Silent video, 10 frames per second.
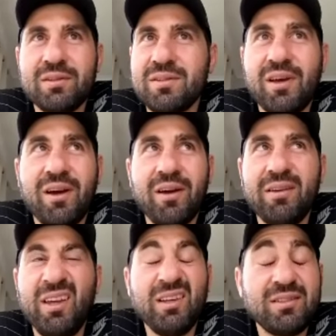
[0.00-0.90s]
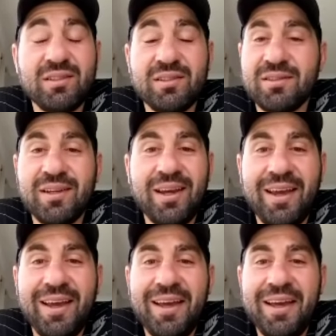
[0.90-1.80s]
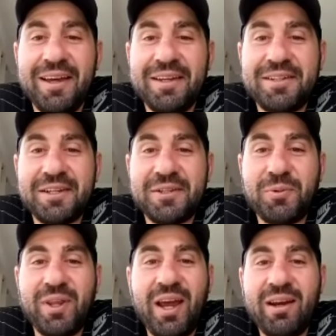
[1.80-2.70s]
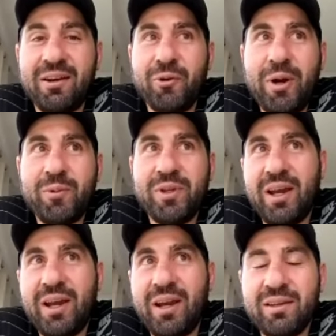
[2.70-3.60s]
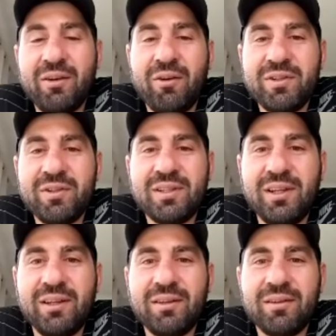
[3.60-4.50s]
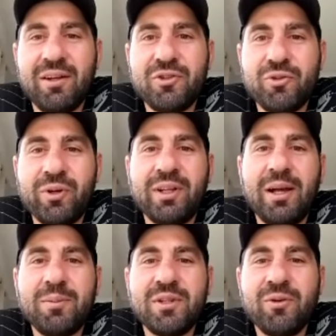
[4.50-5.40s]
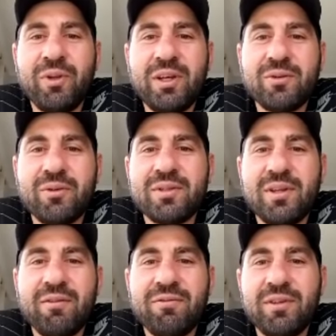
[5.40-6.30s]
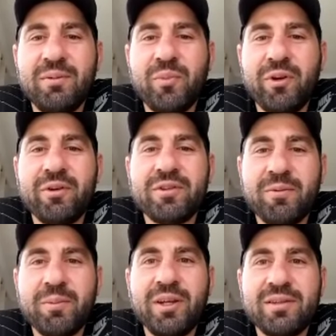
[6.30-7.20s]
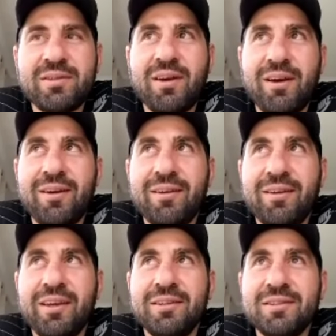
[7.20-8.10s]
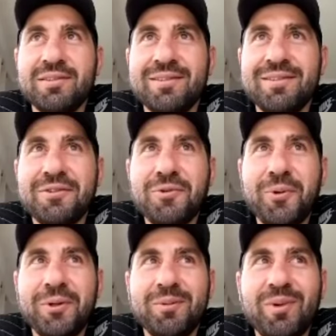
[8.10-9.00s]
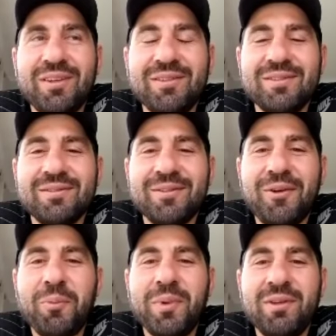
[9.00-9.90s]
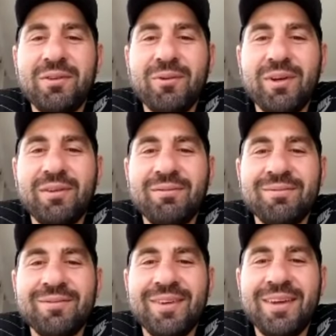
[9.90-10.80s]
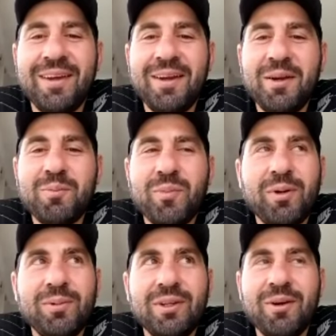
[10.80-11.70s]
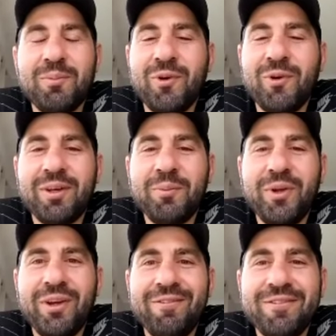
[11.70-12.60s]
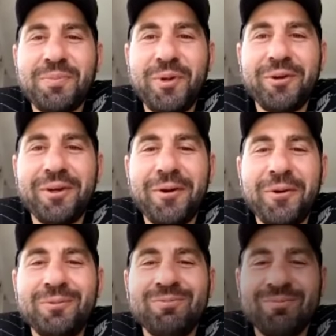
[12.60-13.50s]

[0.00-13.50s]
So yeah, just with that and grew up with that, and then obviously, you know, joined clubs and all that sort of stuff and then progressed from there. So yeah, just the two other brothers got me into it and probably got my competitive spirit going.